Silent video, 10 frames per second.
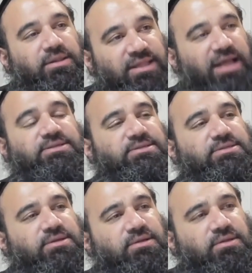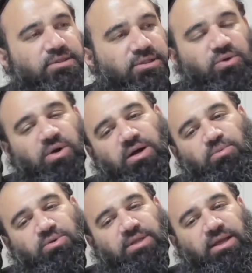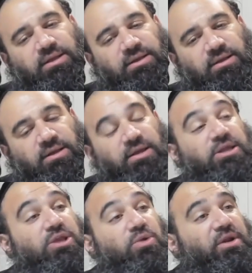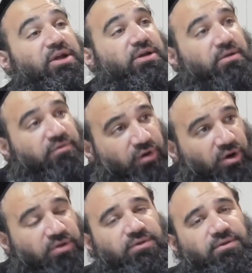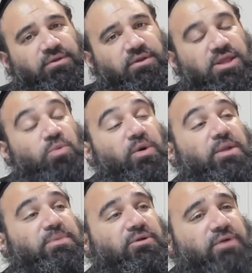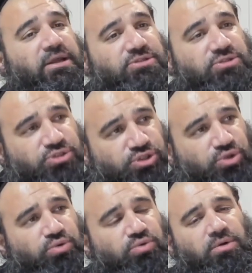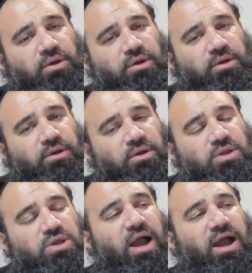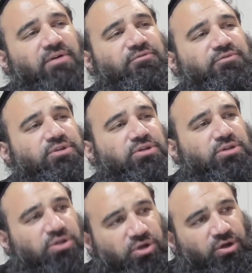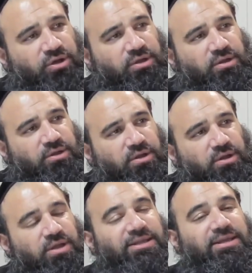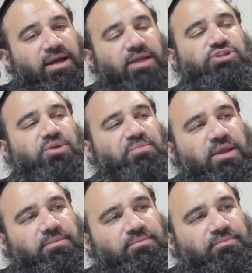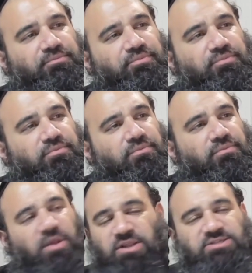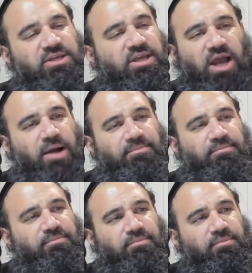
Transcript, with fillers: That's the Torah. You want to convert, you want to be a righteous Jew, you have to learn Yirat Shamayim. It doesn't come